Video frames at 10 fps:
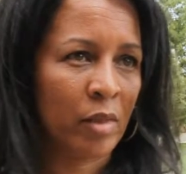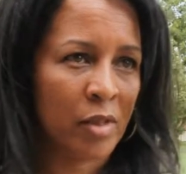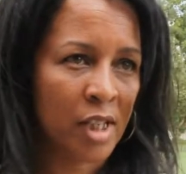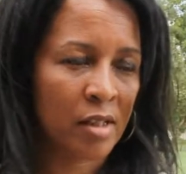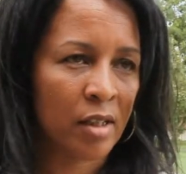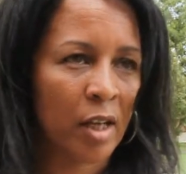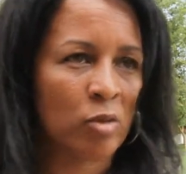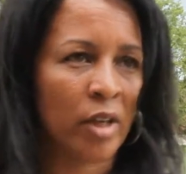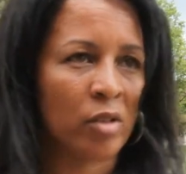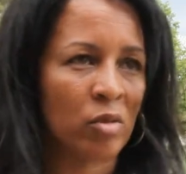on this
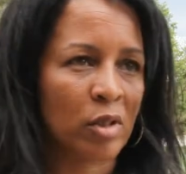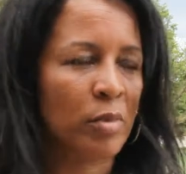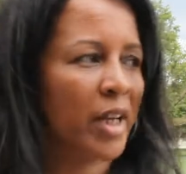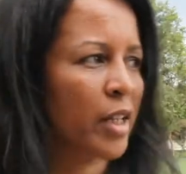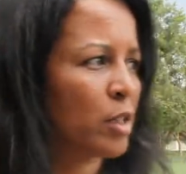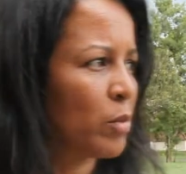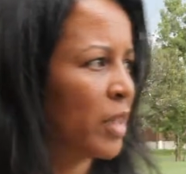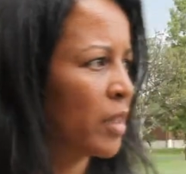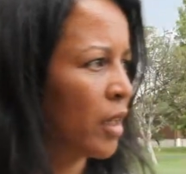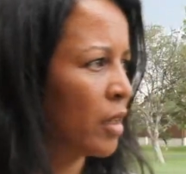natural resource
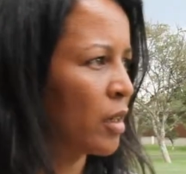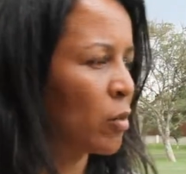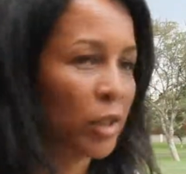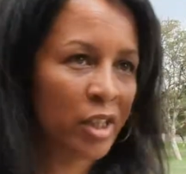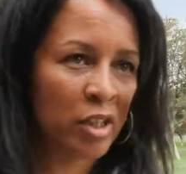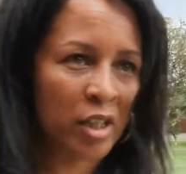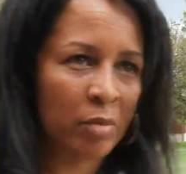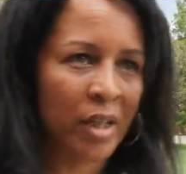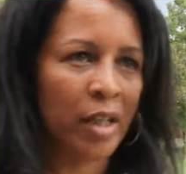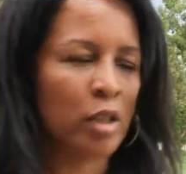management and
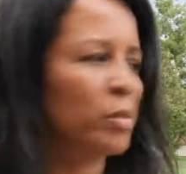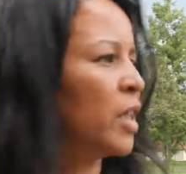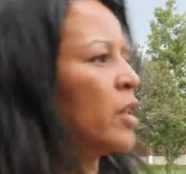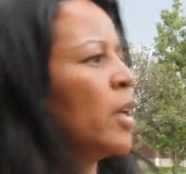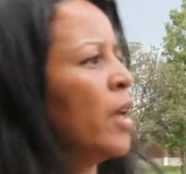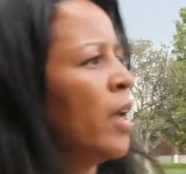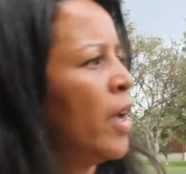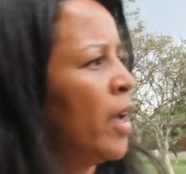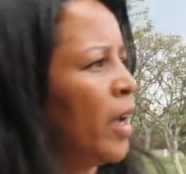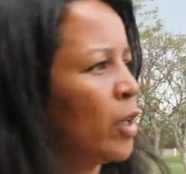watershed management.
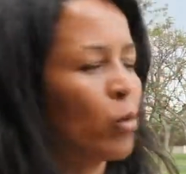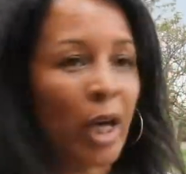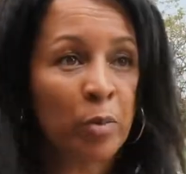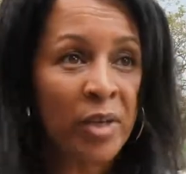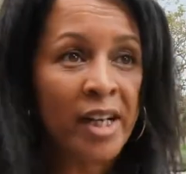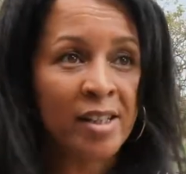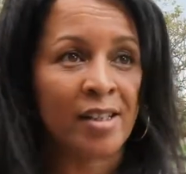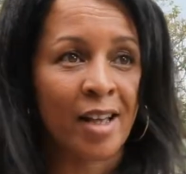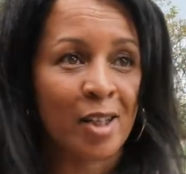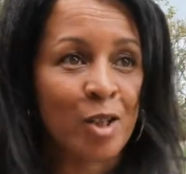And we are
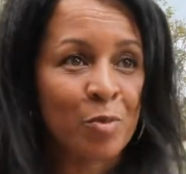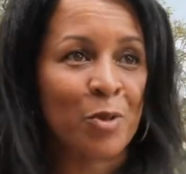pleased that this